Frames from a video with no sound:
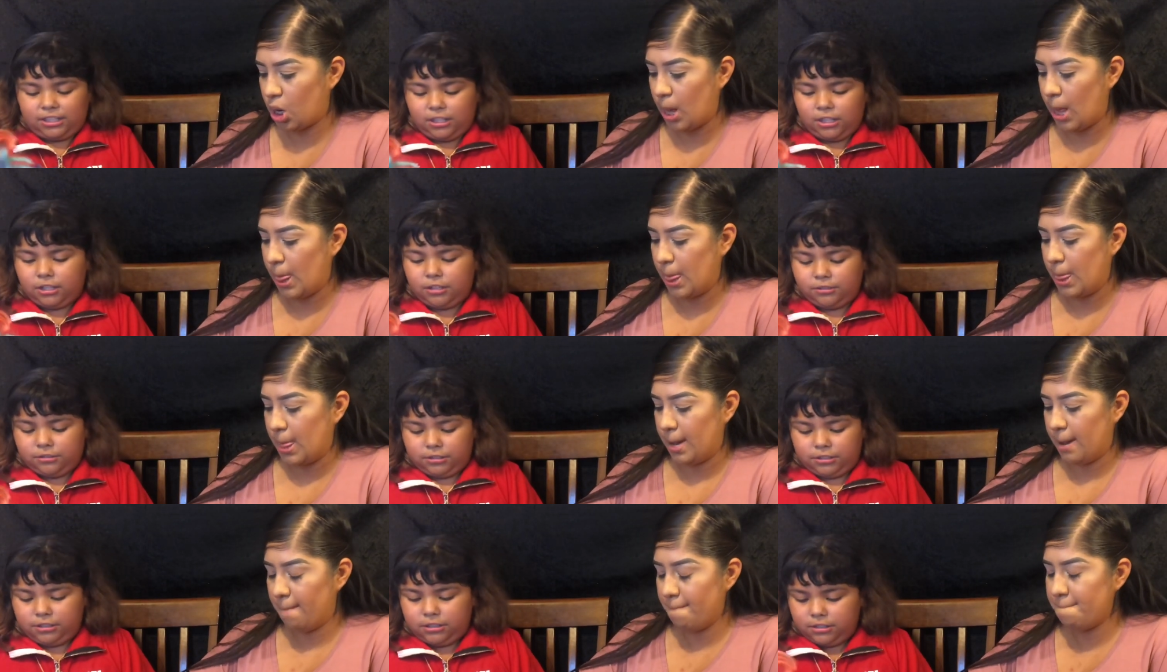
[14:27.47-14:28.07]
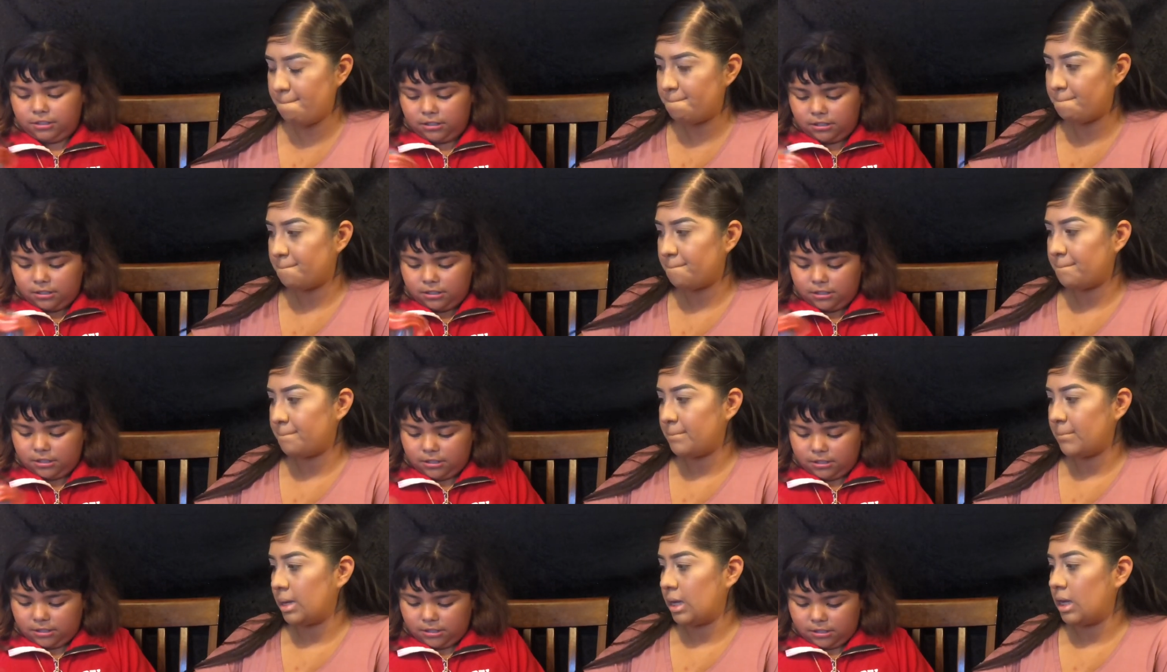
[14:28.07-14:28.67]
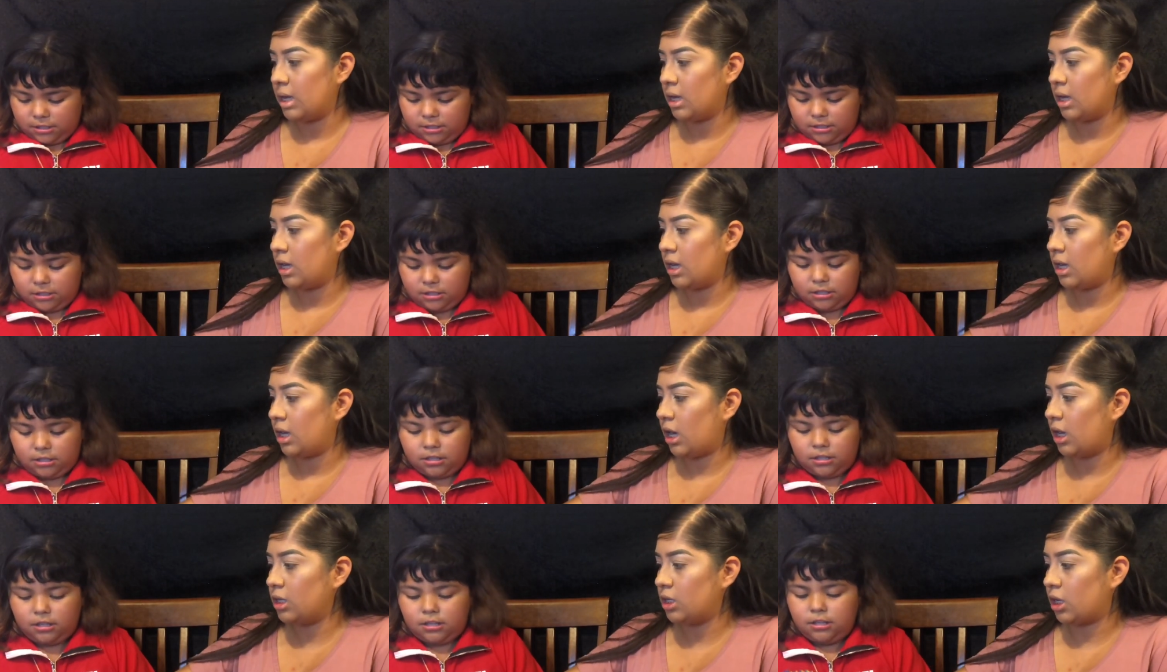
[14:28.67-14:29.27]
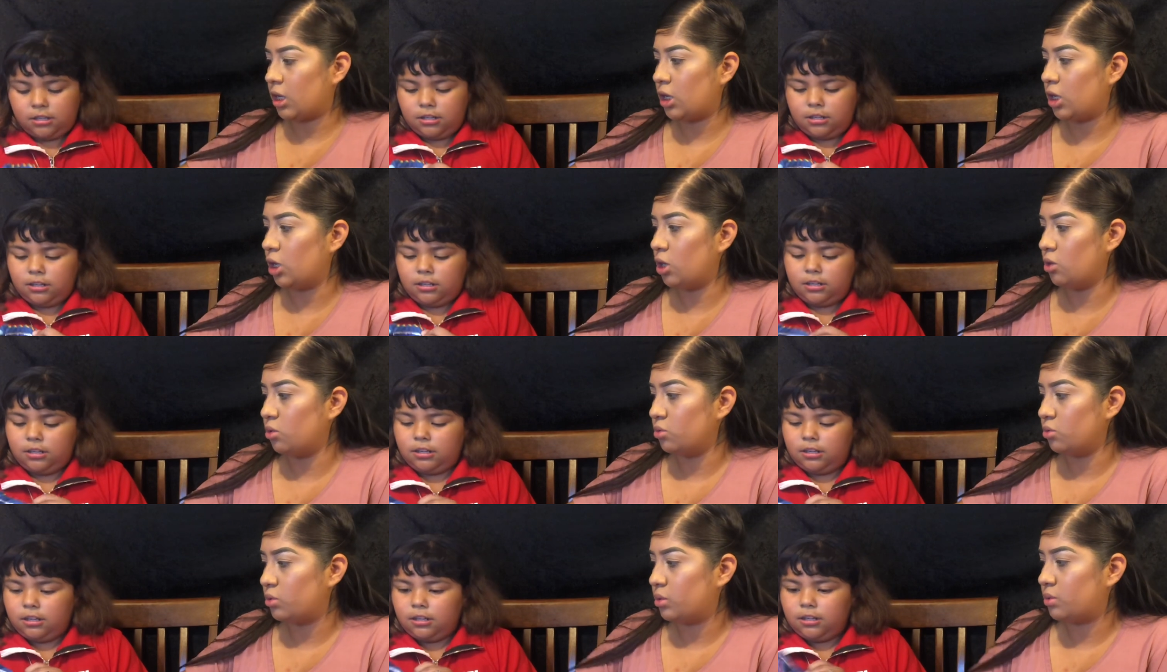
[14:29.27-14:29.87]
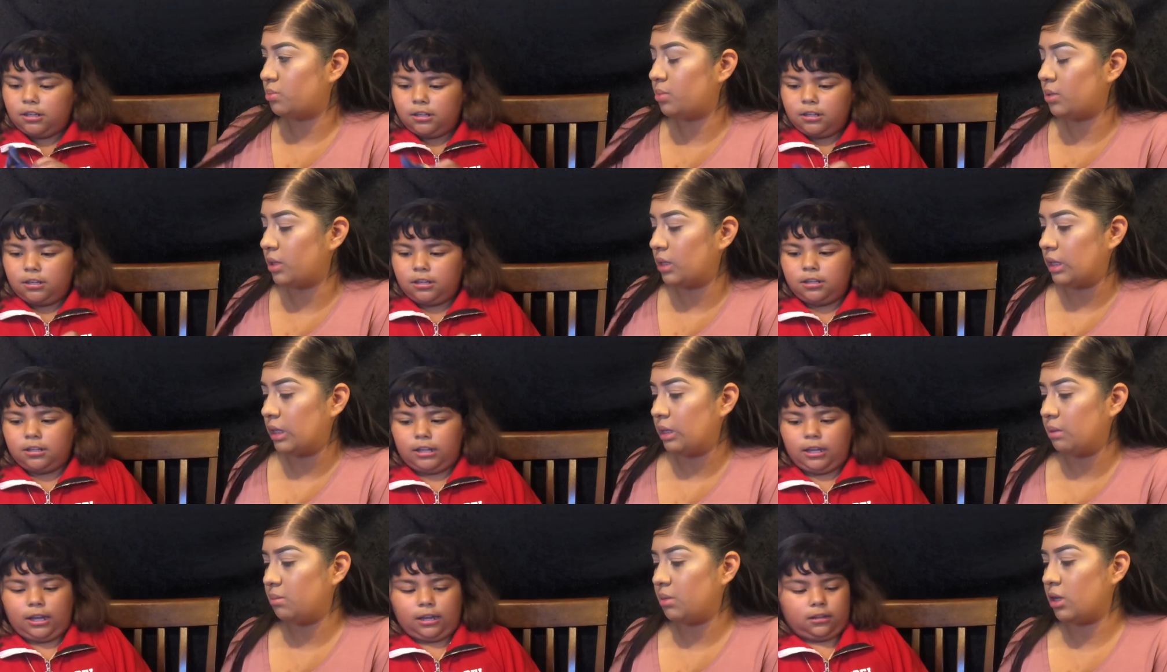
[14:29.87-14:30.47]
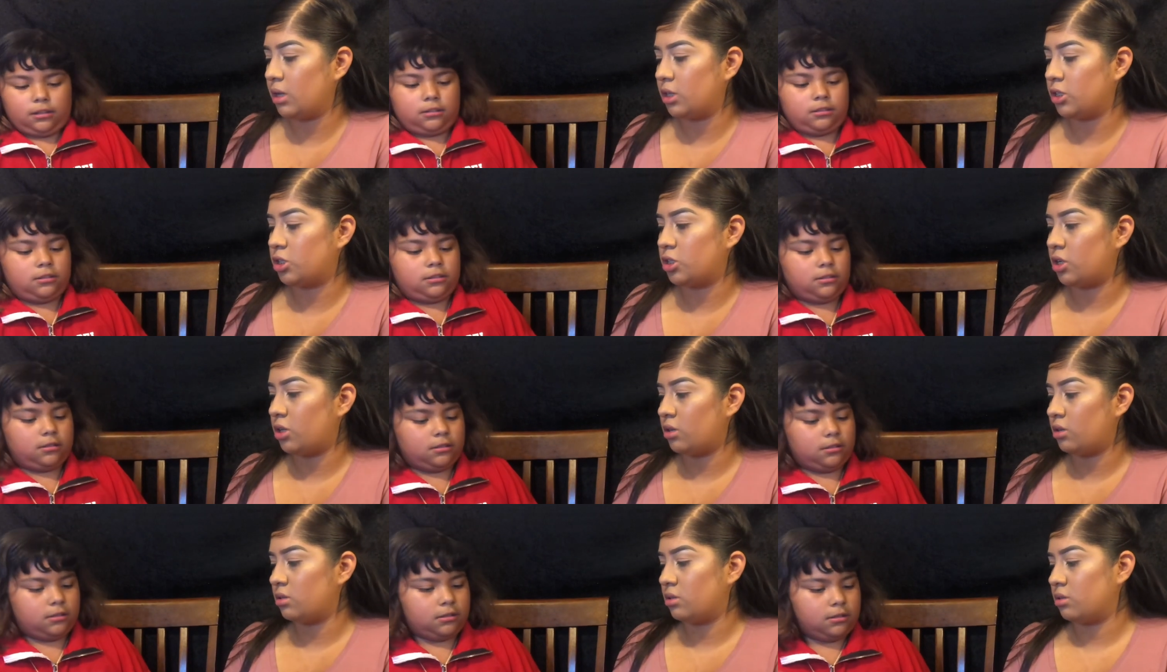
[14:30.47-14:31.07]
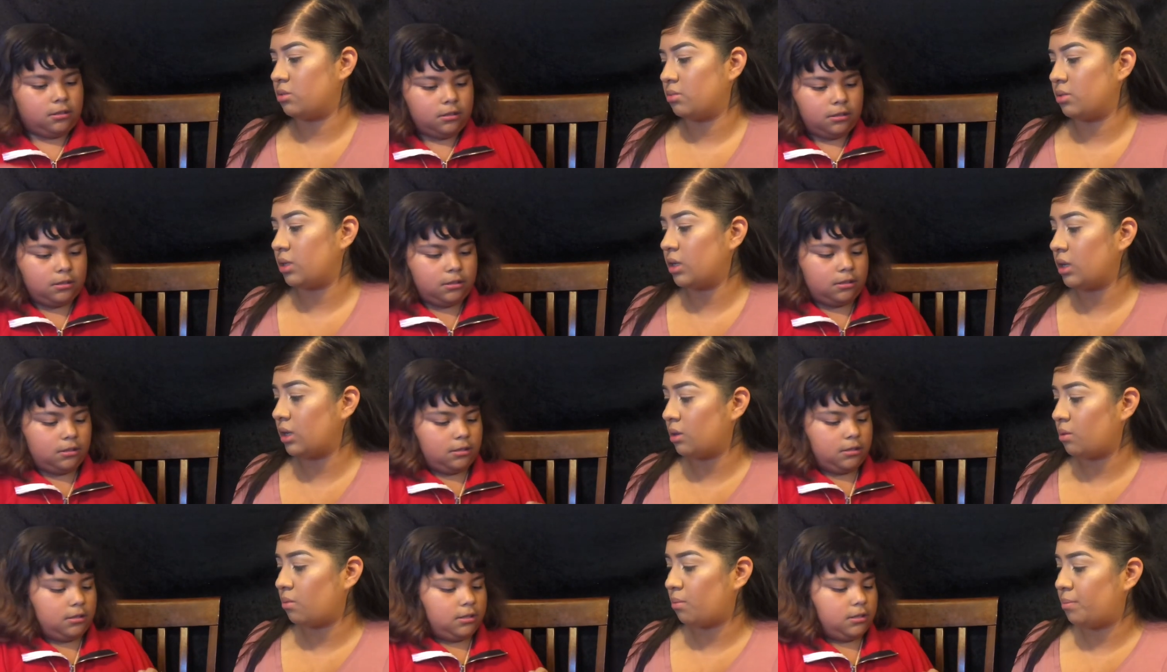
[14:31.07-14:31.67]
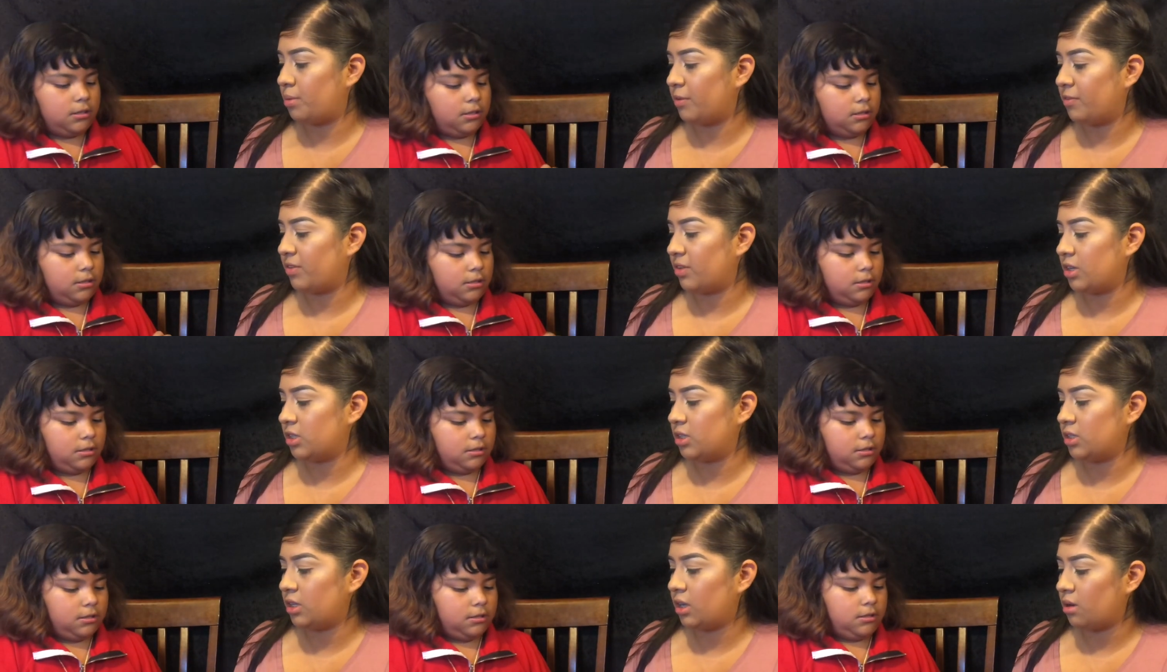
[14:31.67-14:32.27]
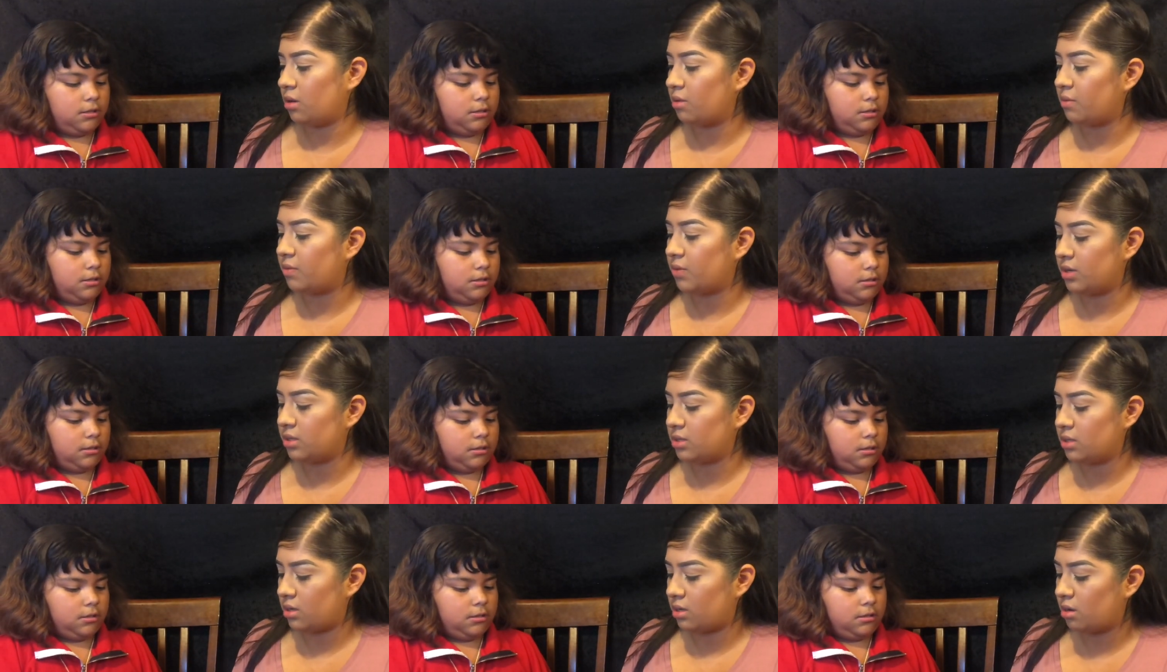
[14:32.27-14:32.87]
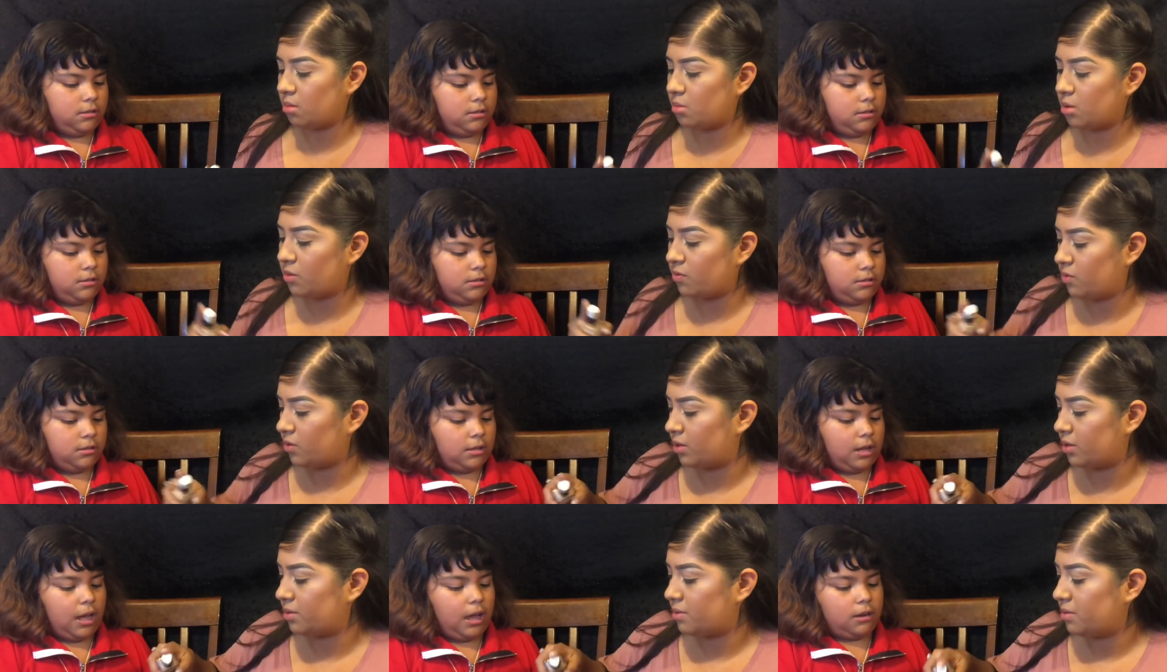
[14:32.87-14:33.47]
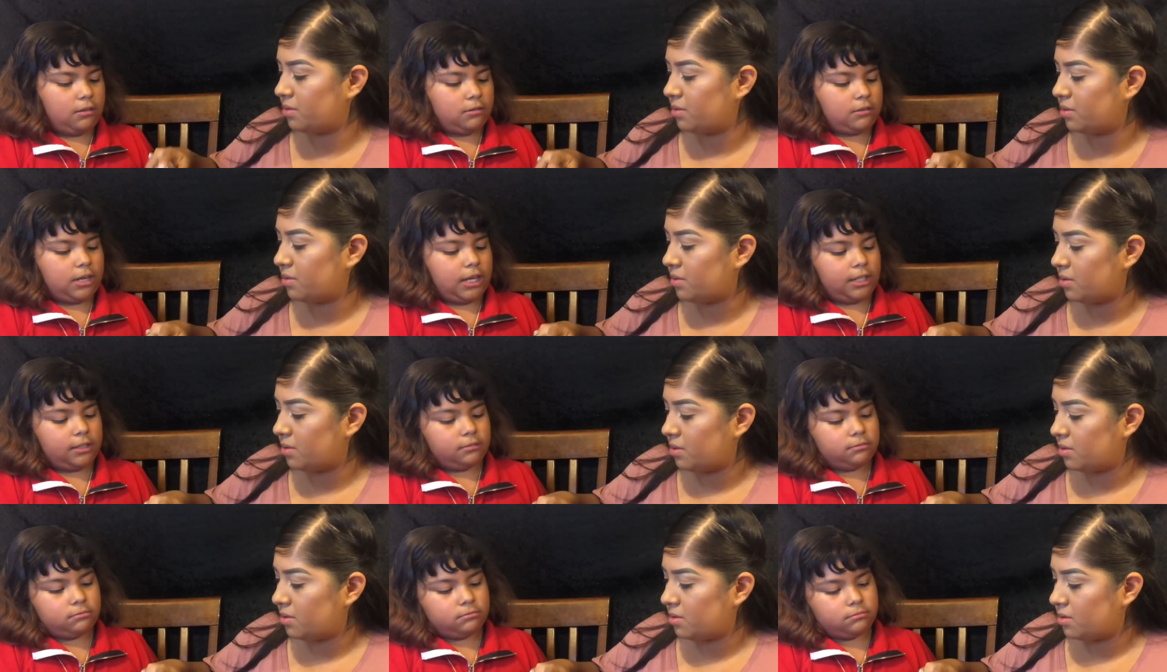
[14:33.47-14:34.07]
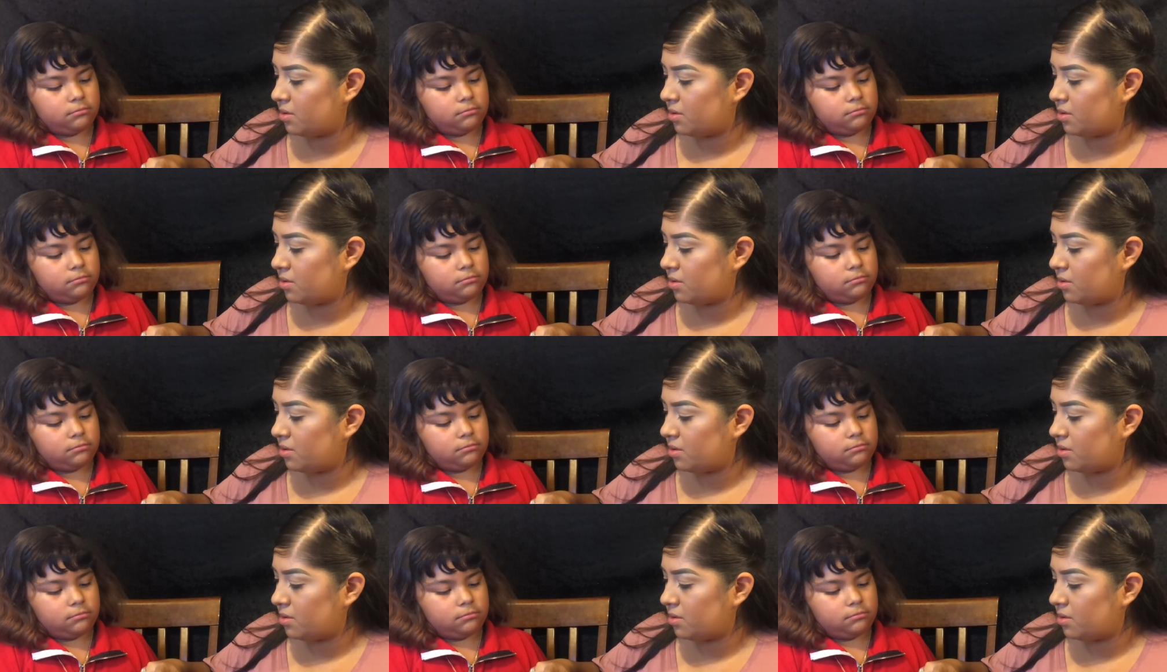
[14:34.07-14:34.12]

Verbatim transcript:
Speaker 1: clothes. On them. On the clothes, but give yeah. me a shirt or something. Do you know what put foundation that, if it doesn't come off, what? I don't care.